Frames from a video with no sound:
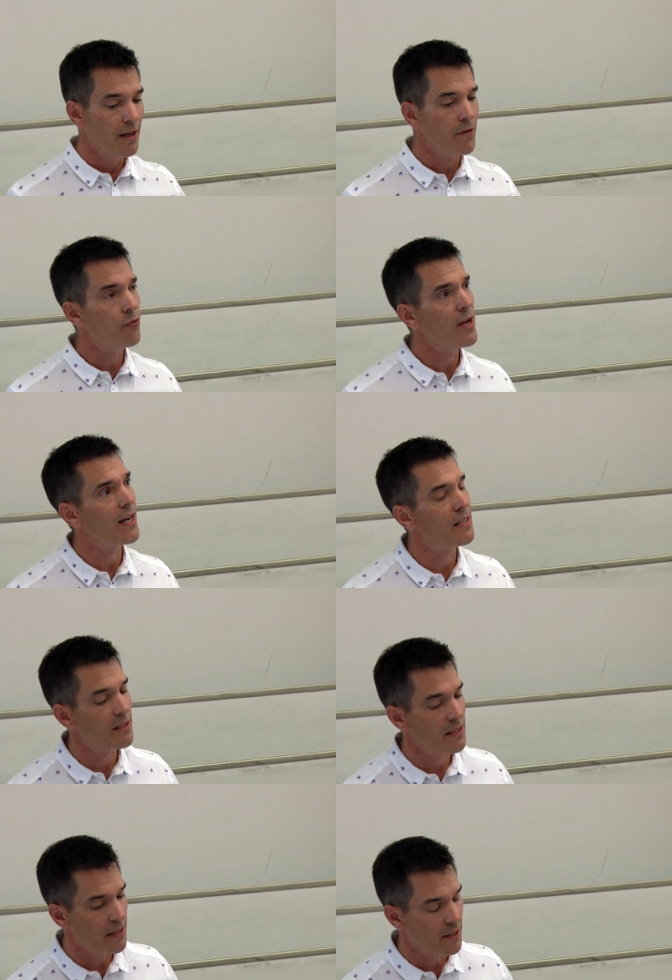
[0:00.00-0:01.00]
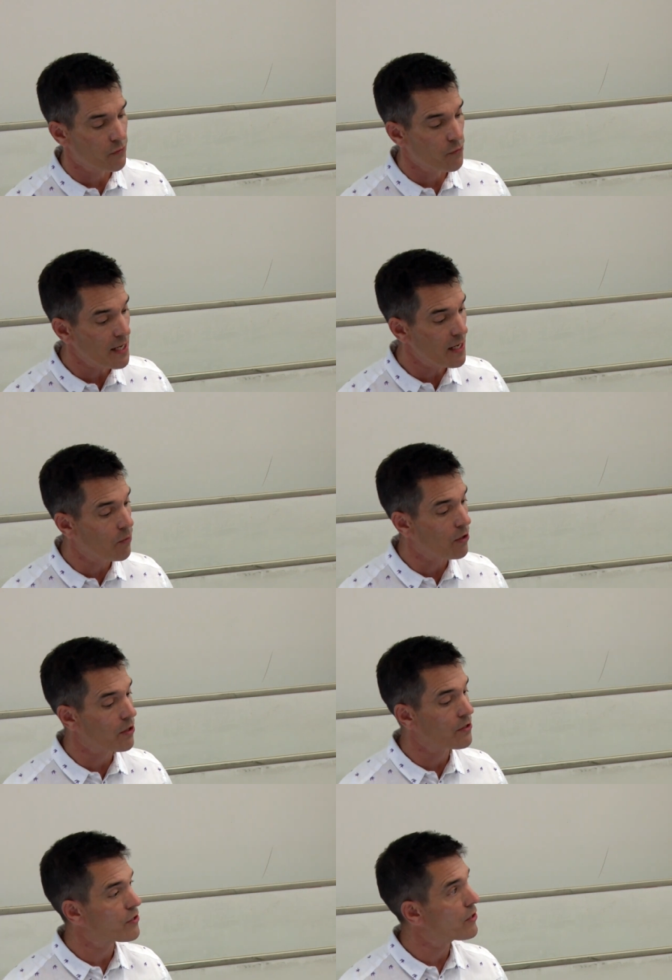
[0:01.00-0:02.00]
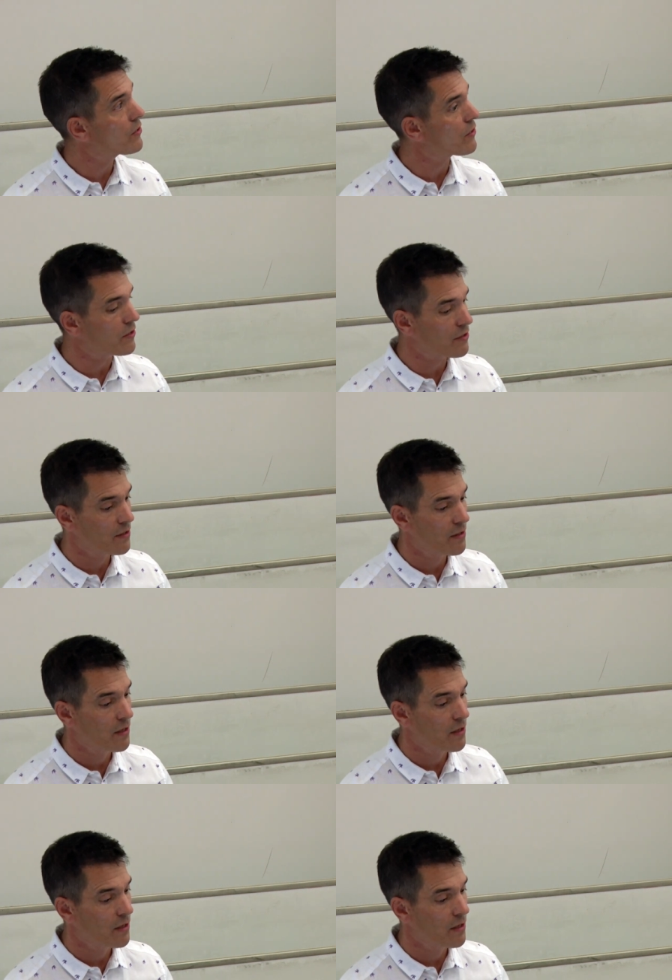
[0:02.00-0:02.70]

If reality is really what concerns us,